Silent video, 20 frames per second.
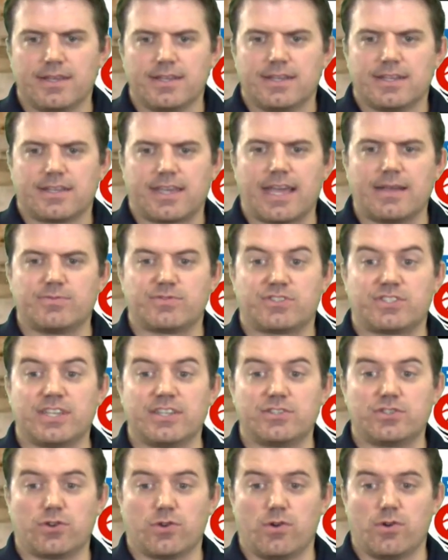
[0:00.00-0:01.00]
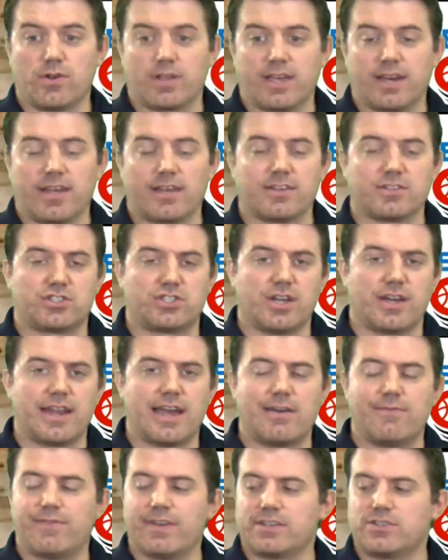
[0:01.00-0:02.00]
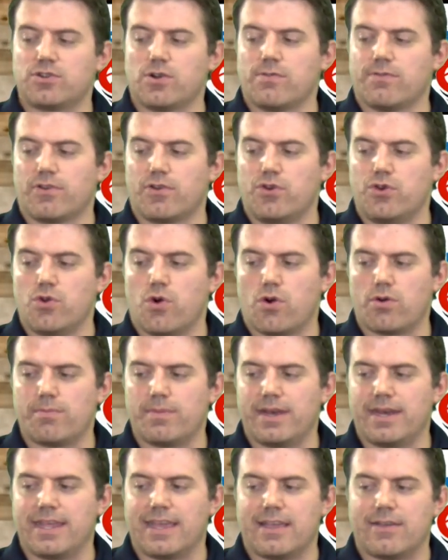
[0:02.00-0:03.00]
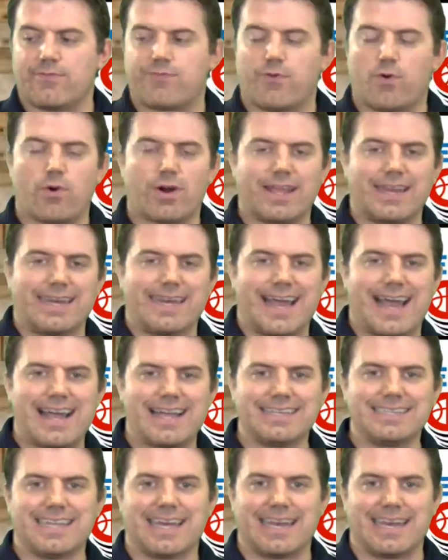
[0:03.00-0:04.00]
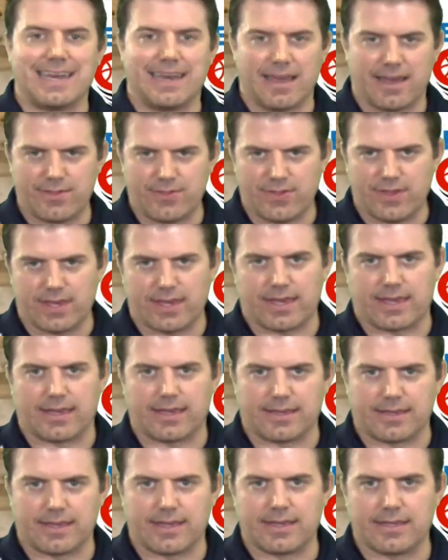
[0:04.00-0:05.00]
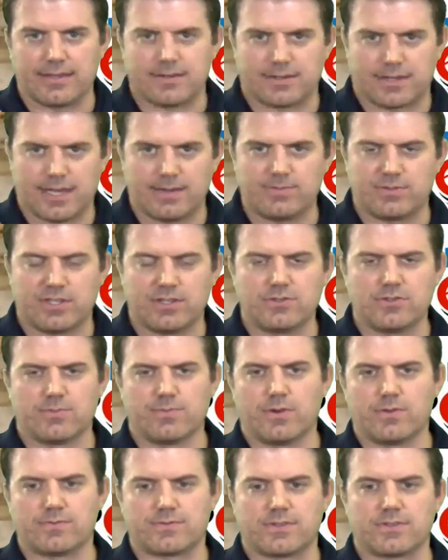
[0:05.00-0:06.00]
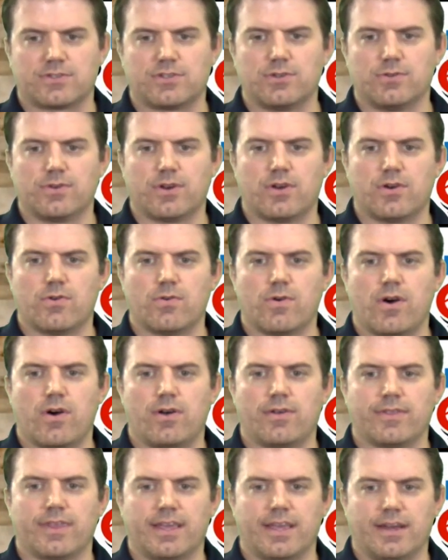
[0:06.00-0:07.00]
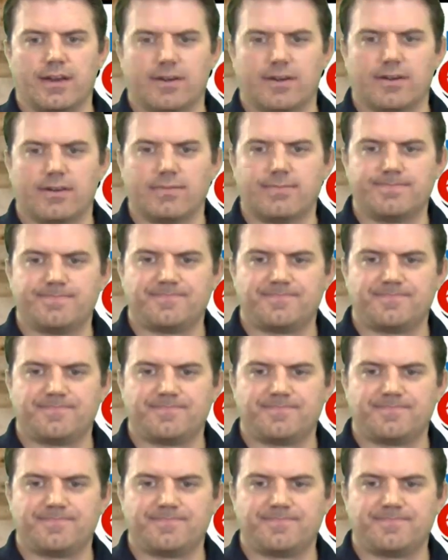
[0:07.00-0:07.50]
Cape Central getting a shutout victory over Normandy, 49-0, and Cape Central moves to 2-0 on the year.